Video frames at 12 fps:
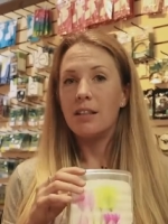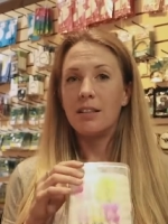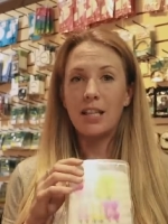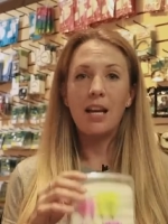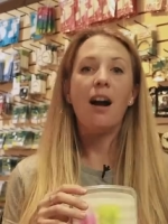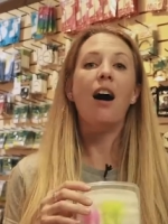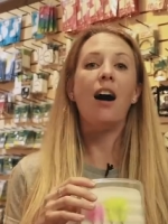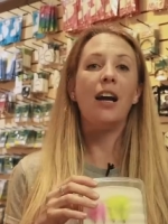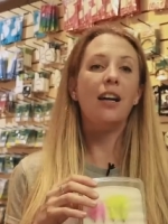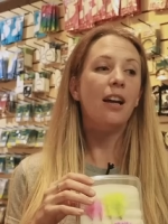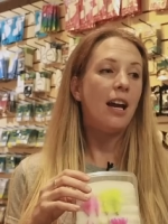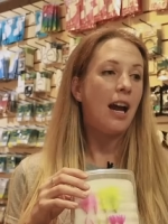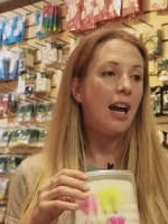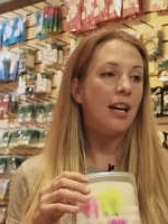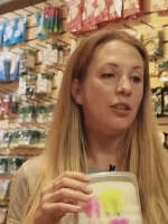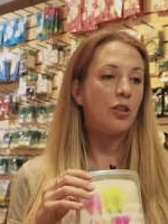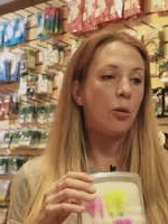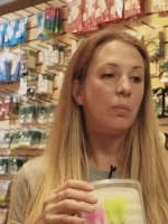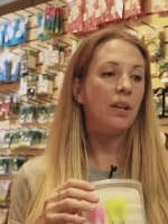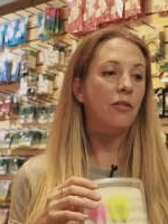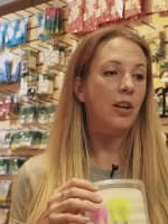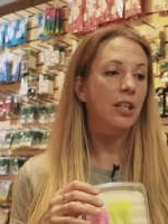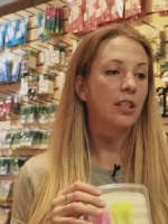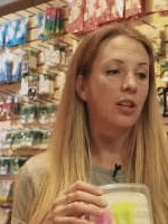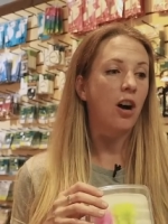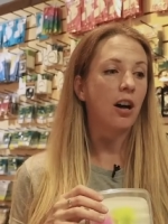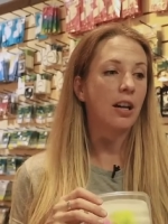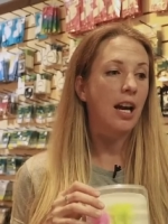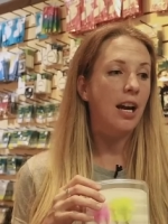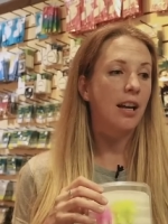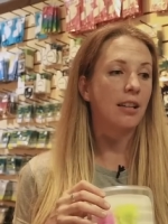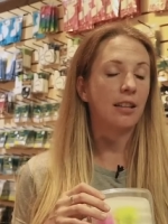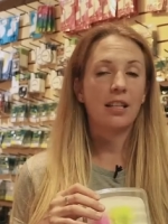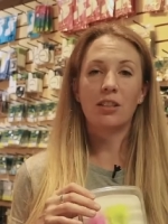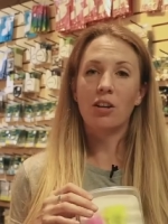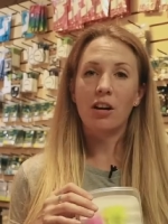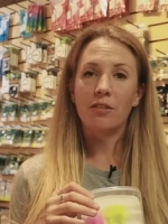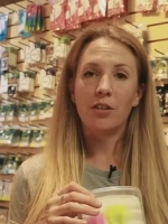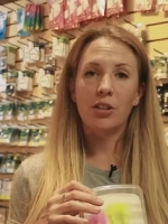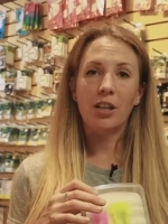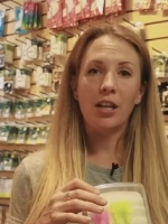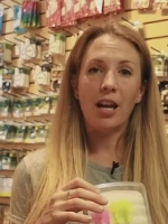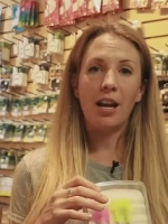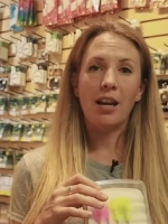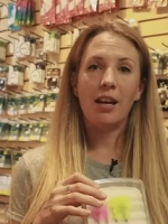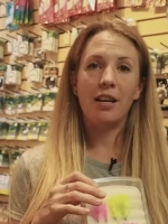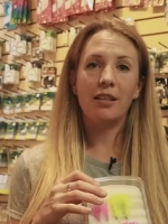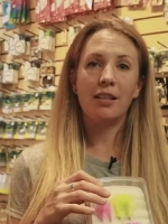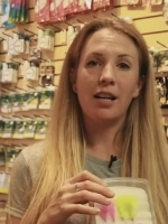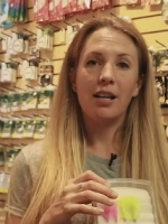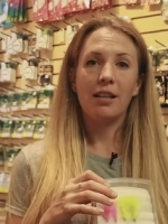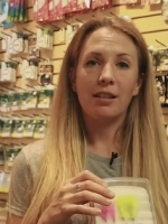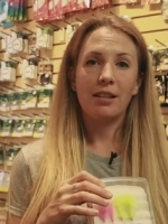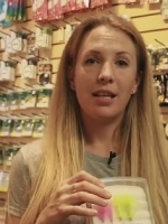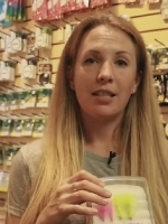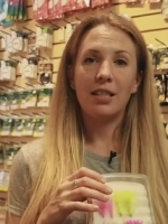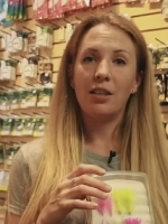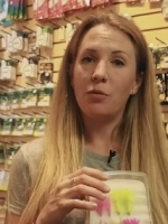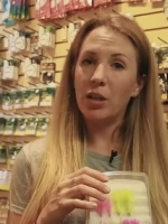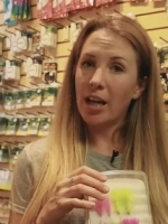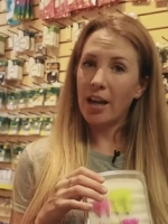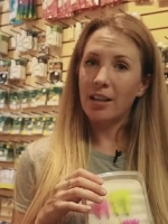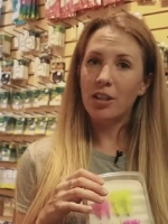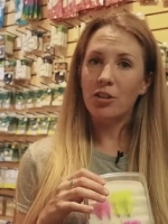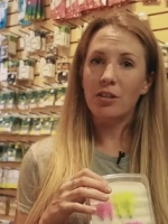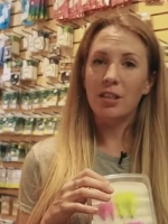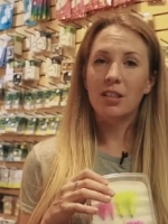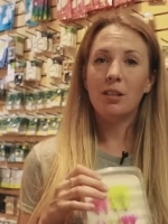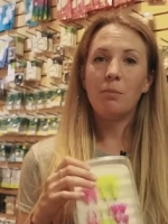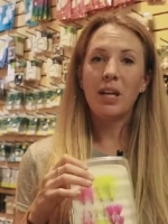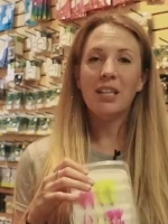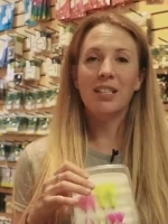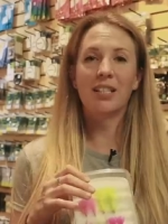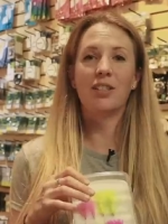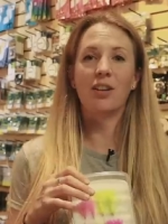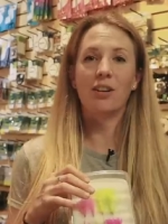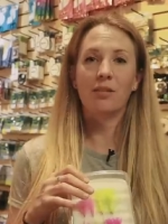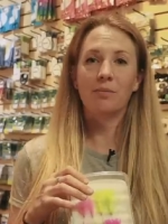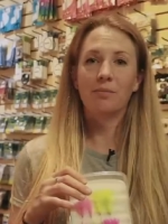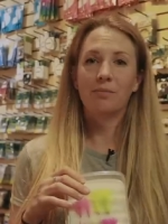say hi, and don't be afraid to talk, and let's talk fishing, and let's see if we can't get you into some pinks this year.